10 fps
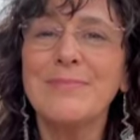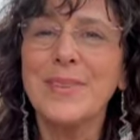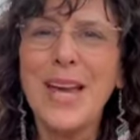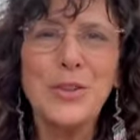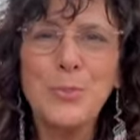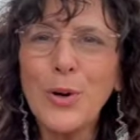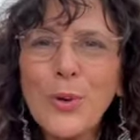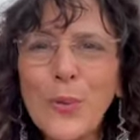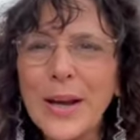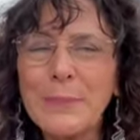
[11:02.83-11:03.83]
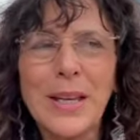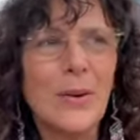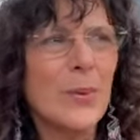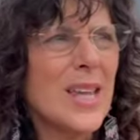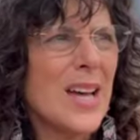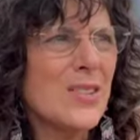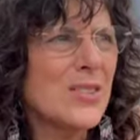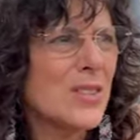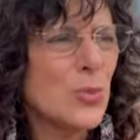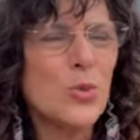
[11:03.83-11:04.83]
Without the programming,
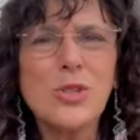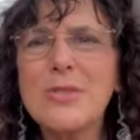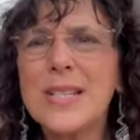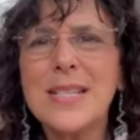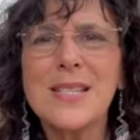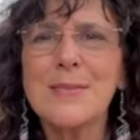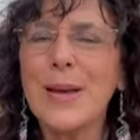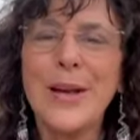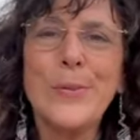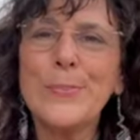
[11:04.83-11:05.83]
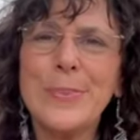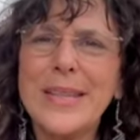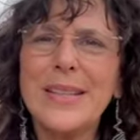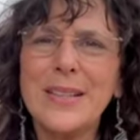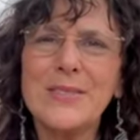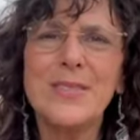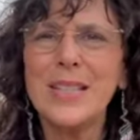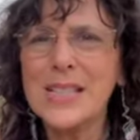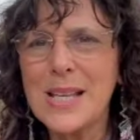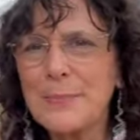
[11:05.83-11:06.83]
without the worry about being loved and
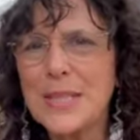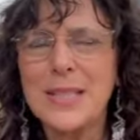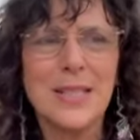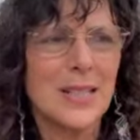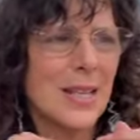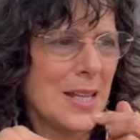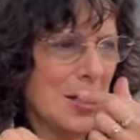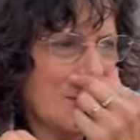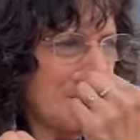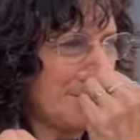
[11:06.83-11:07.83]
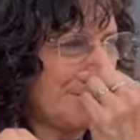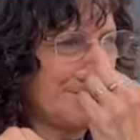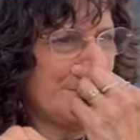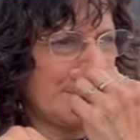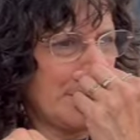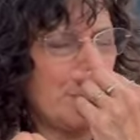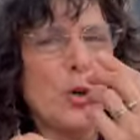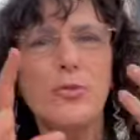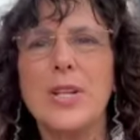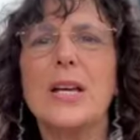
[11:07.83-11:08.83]
accepted and
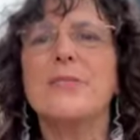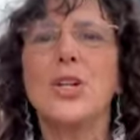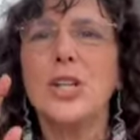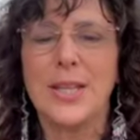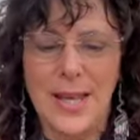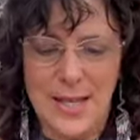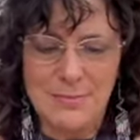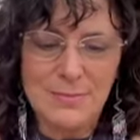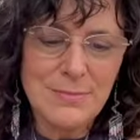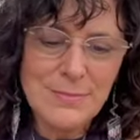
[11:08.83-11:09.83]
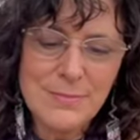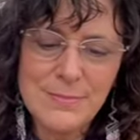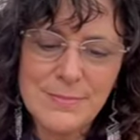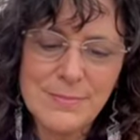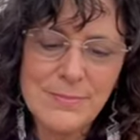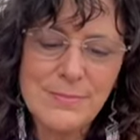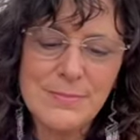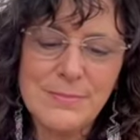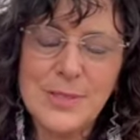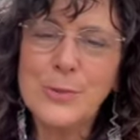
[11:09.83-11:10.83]
approved of and all of that.
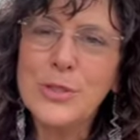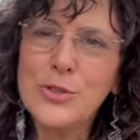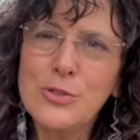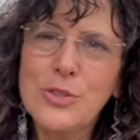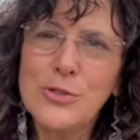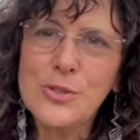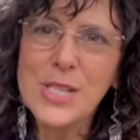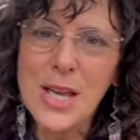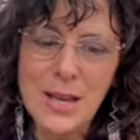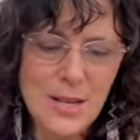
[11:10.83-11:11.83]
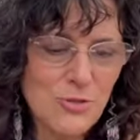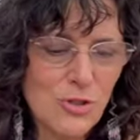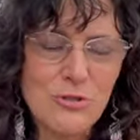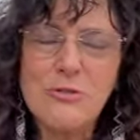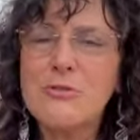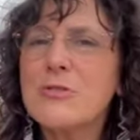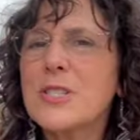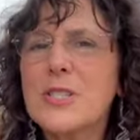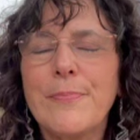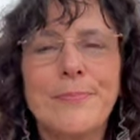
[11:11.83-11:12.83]
What would you do, say,
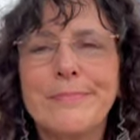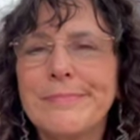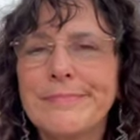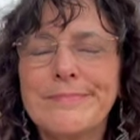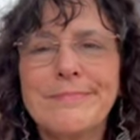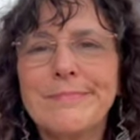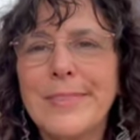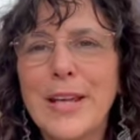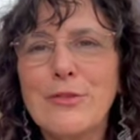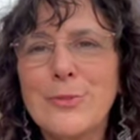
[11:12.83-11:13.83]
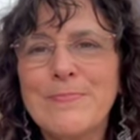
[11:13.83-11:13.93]
choose, whatever?